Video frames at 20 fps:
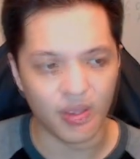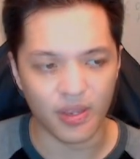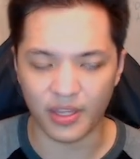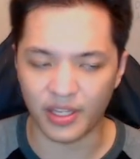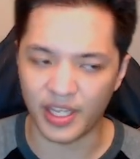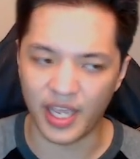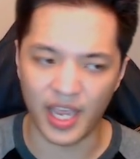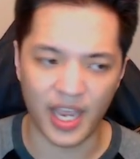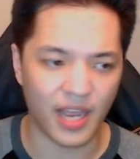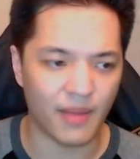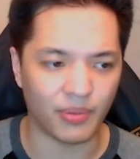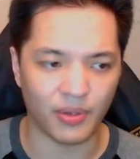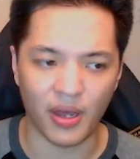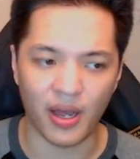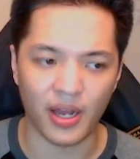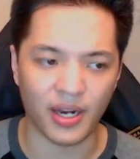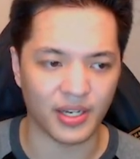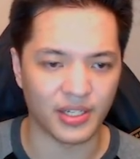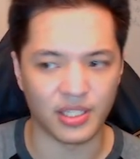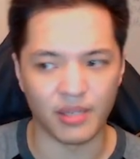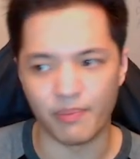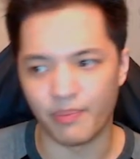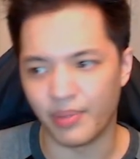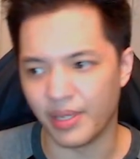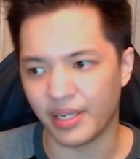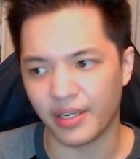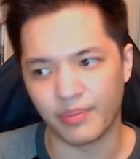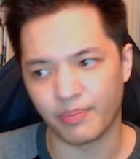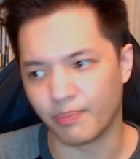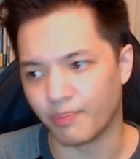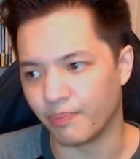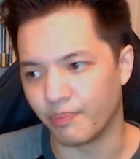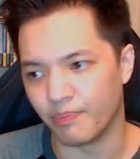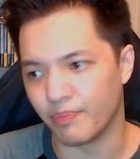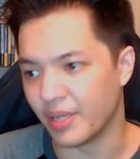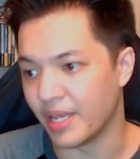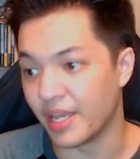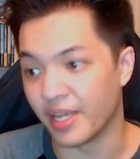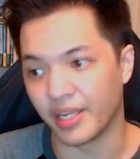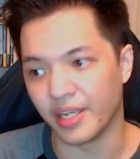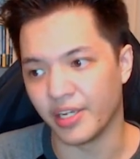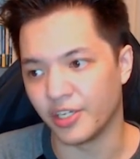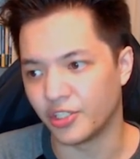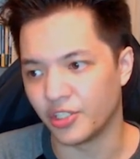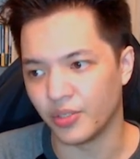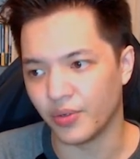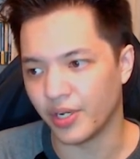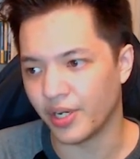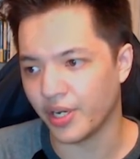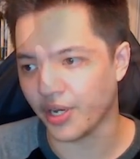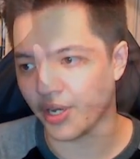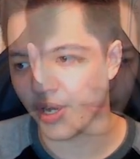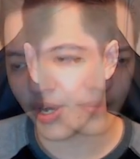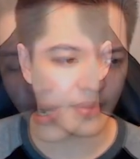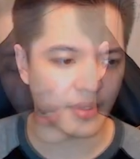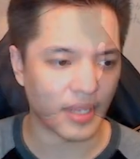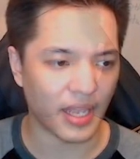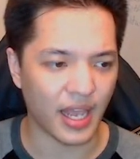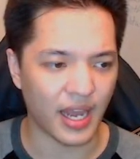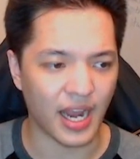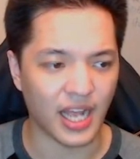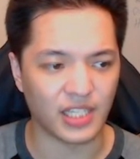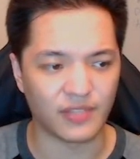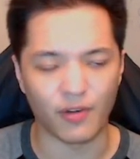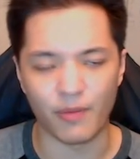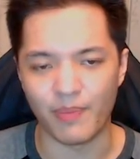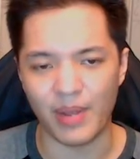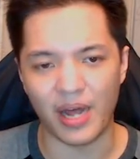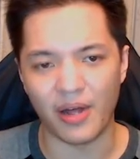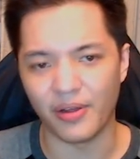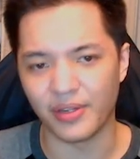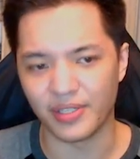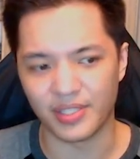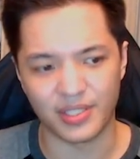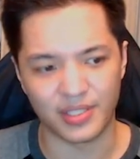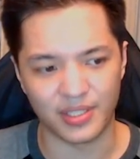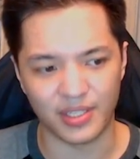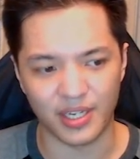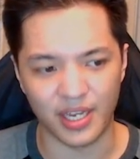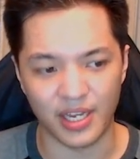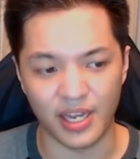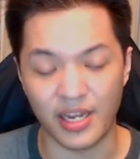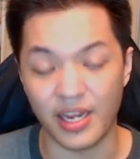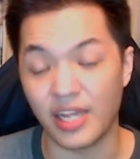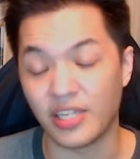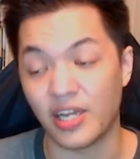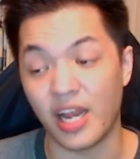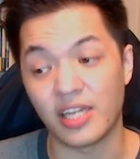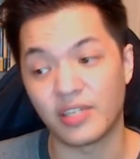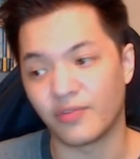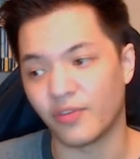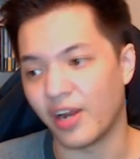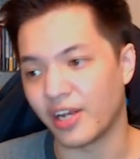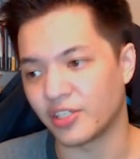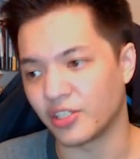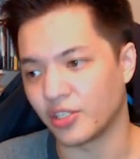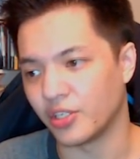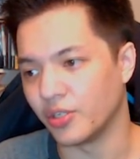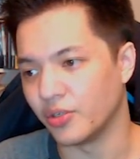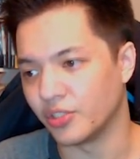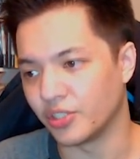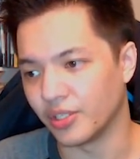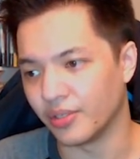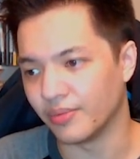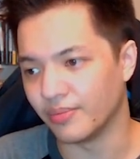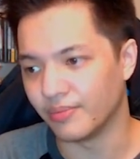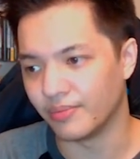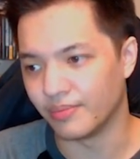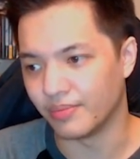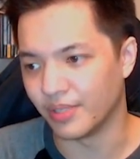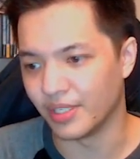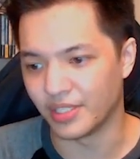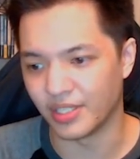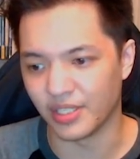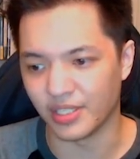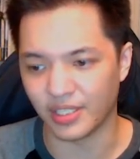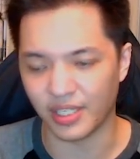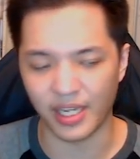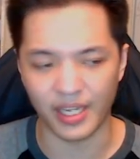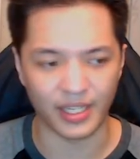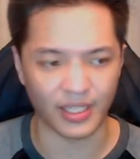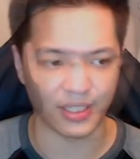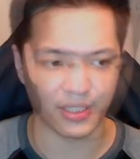You can't block is the big issue here. And as for balance, as for execution, this is like